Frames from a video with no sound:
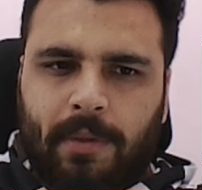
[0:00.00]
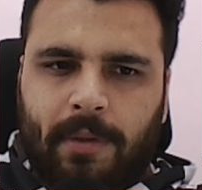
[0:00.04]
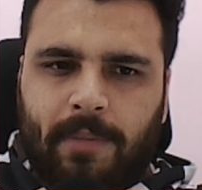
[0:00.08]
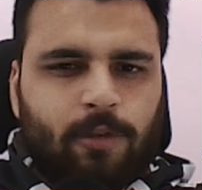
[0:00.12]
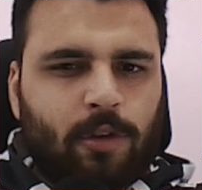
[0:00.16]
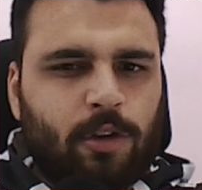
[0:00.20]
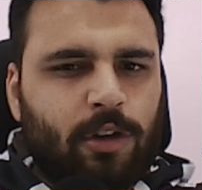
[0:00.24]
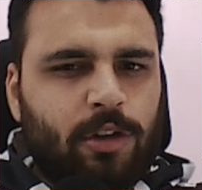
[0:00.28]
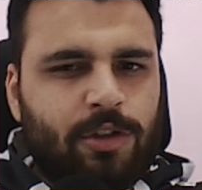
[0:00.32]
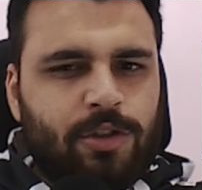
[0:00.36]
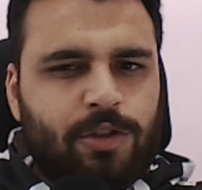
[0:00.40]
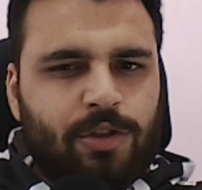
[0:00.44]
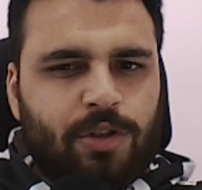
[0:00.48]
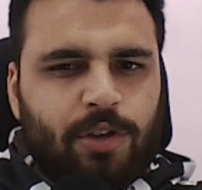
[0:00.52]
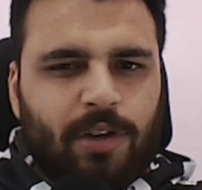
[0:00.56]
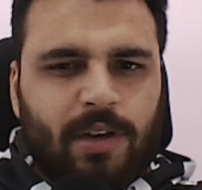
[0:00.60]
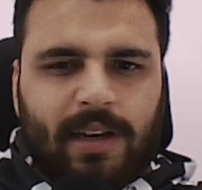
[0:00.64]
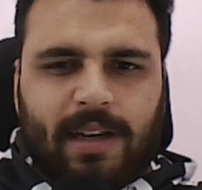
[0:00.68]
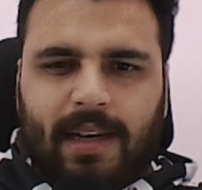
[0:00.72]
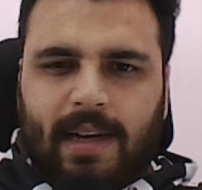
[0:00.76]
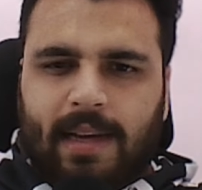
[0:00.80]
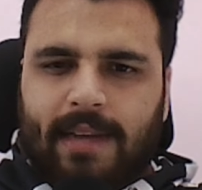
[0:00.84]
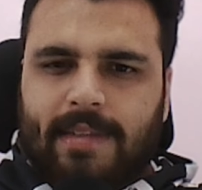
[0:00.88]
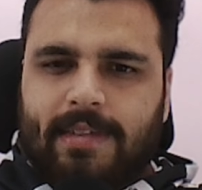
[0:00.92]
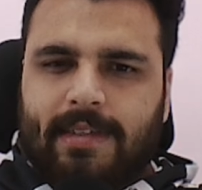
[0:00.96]
If you
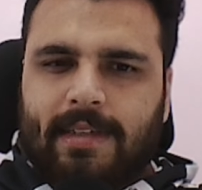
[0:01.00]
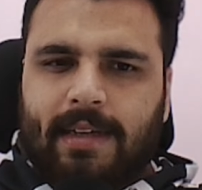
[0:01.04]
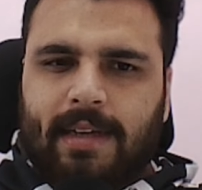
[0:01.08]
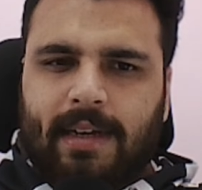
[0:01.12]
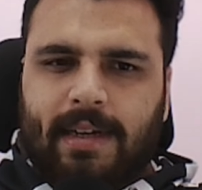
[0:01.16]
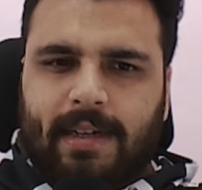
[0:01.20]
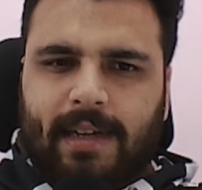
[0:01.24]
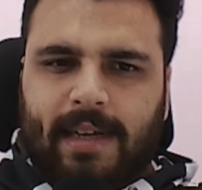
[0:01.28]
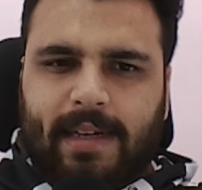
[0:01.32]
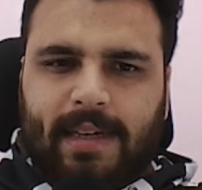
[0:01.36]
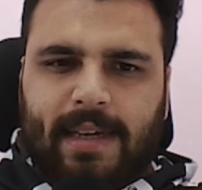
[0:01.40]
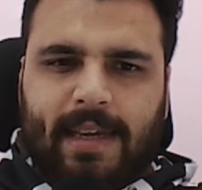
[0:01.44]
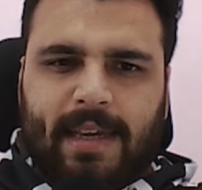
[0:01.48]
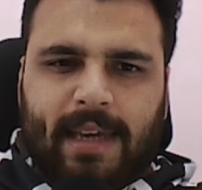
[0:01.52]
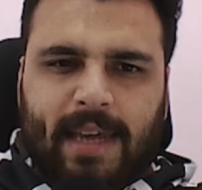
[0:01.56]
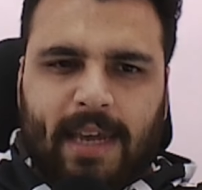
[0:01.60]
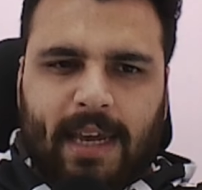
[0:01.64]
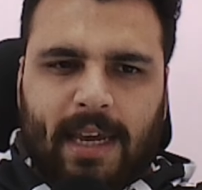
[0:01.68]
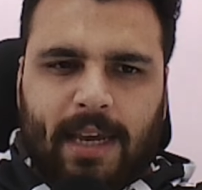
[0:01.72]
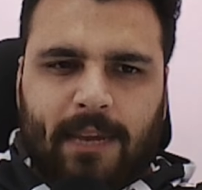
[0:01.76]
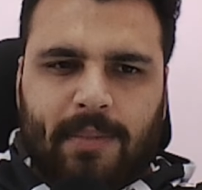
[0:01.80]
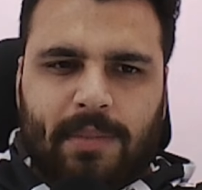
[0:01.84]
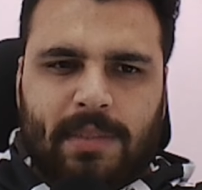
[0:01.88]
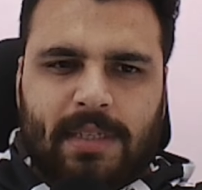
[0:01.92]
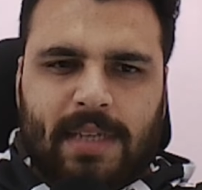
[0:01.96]
enjoy classical attacking
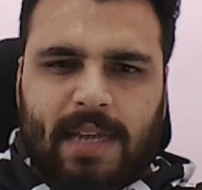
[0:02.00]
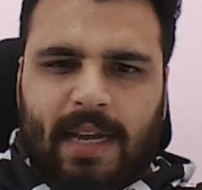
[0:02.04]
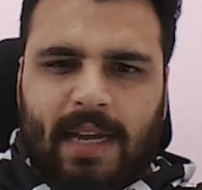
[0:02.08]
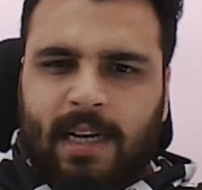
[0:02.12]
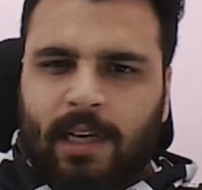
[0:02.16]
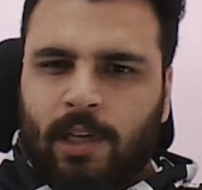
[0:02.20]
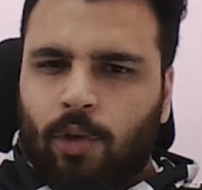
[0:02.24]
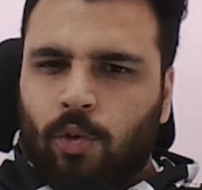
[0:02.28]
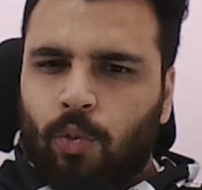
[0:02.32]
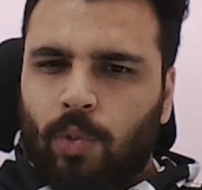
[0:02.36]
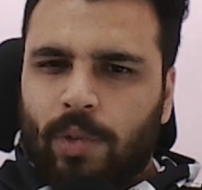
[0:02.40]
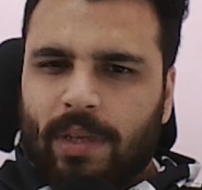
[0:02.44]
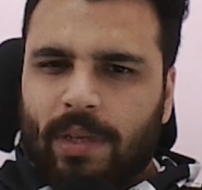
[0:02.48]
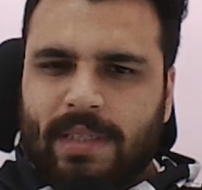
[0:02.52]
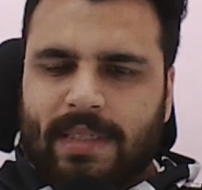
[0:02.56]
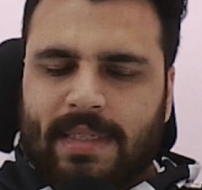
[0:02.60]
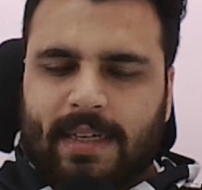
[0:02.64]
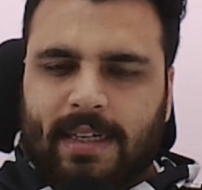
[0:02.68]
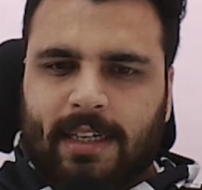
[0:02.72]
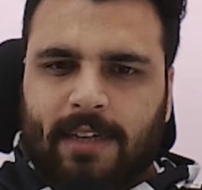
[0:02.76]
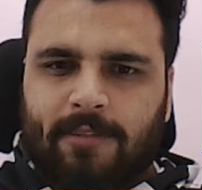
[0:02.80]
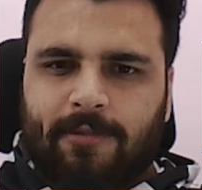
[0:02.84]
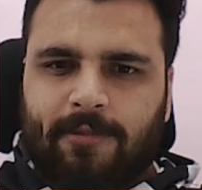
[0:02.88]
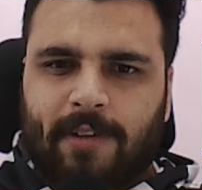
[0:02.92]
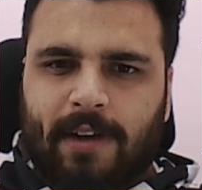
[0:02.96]
games and queen
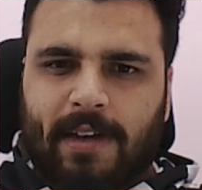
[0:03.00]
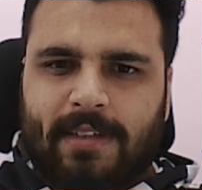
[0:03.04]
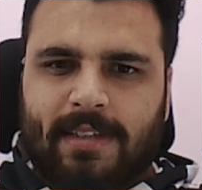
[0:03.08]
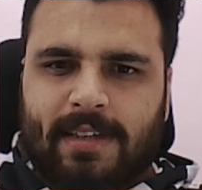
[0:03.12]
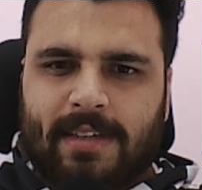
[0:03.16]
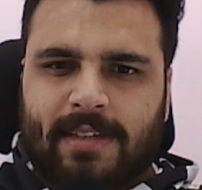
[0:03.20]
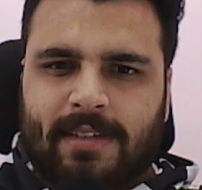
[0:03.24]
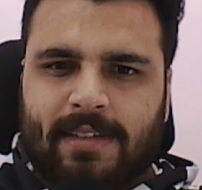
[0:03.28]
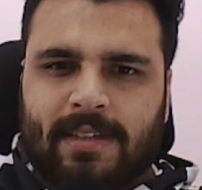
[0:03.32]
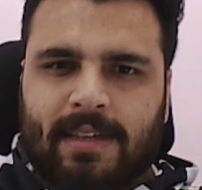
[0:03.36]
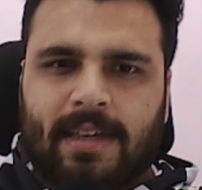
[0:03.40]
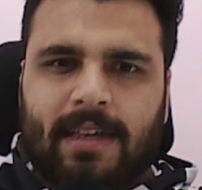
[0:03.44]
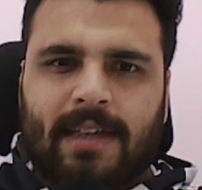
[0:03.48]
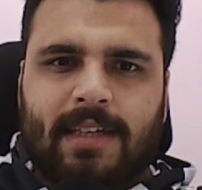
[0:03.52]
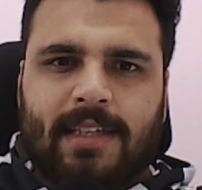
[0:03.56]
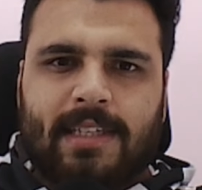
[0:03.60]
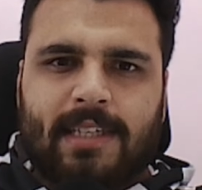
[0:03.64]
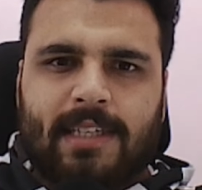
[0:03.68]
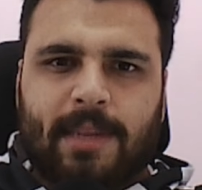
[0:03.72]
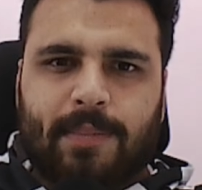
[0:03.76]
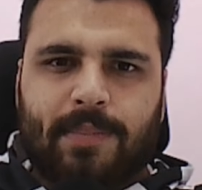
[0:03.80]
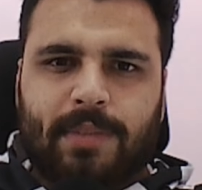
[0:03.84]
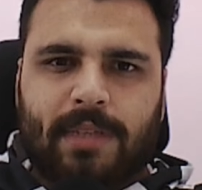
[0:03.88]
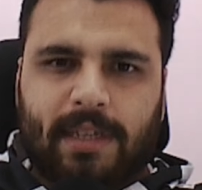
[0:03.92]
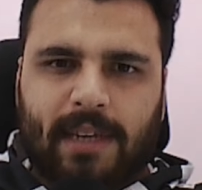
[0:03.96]
sacrifices,
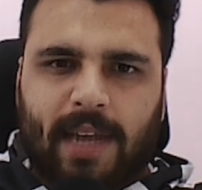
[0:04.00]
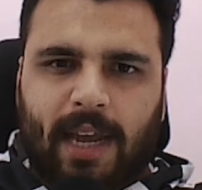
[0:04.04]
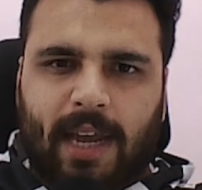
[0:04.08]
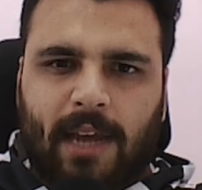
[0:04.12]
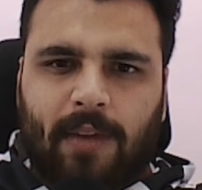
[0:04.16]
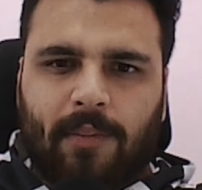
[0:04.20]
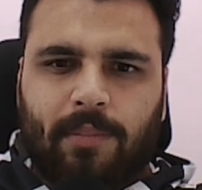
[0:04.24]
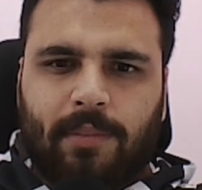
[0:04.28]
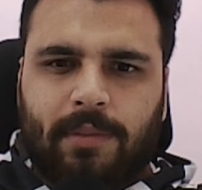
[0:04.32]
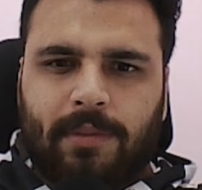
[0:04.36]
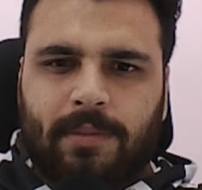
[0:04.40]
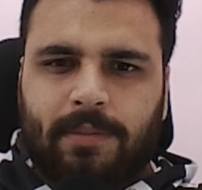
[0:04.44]
subscribe.